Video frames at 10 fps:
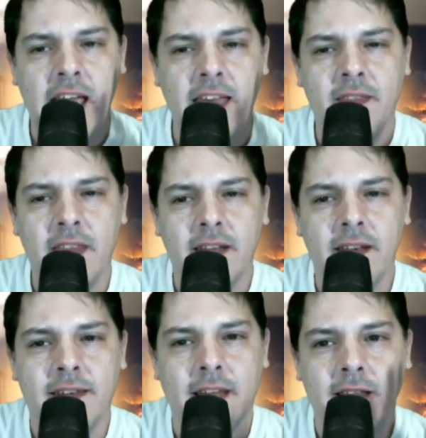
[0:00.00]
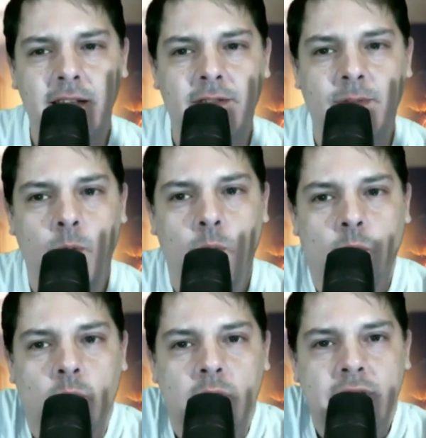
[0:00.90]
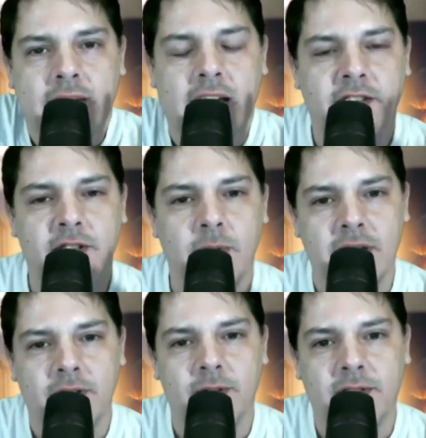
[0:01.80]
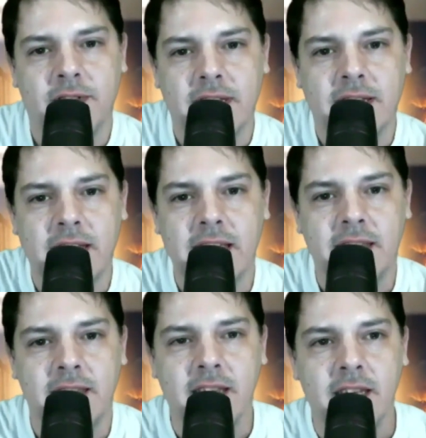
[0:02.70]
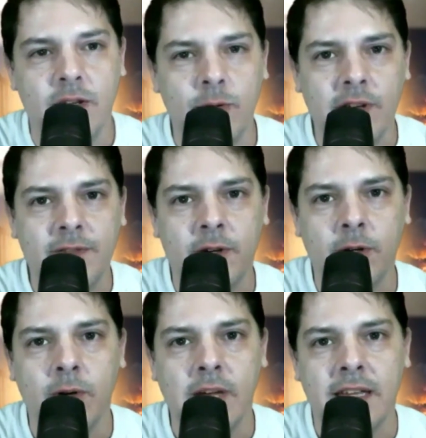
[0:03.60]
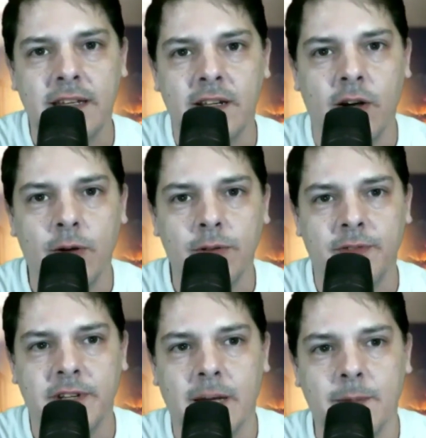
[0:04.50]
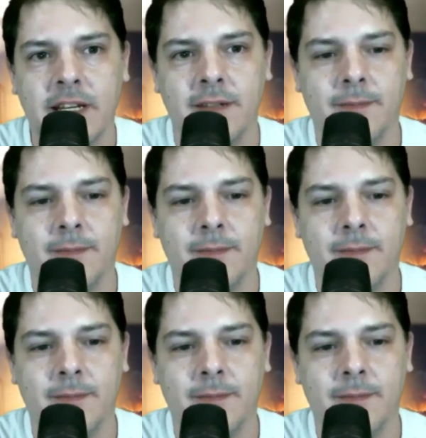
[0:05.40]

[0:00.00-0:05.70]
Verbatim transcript: and then tell us what got you interested in the UFO and cult phenomena.